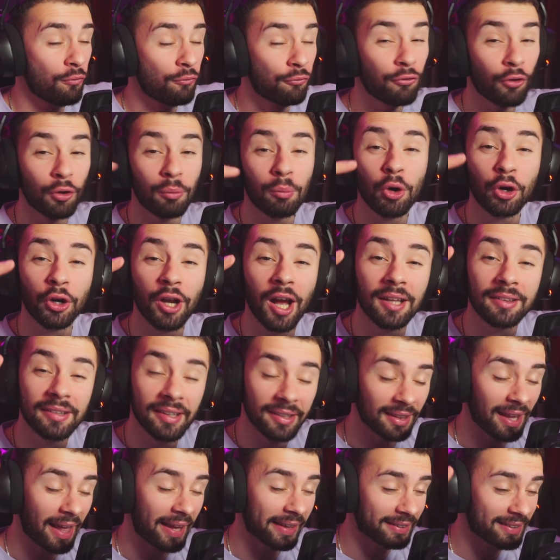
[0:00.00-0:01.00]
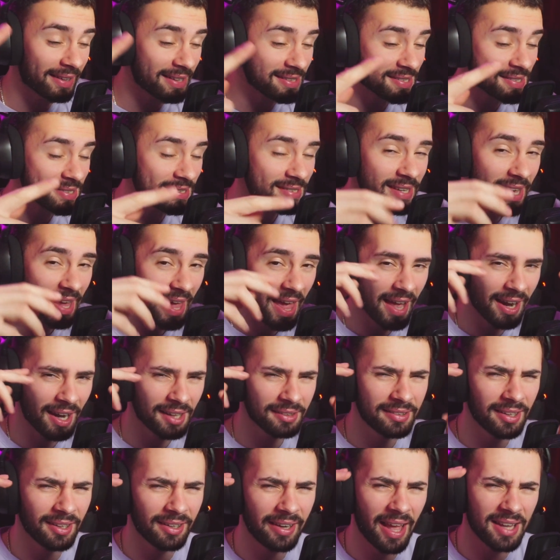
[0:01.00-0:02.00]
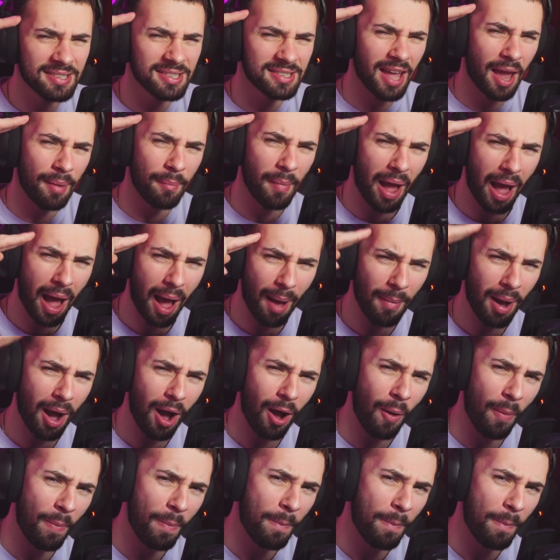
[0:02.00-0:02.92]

for more content like this. And until next time, I'm out.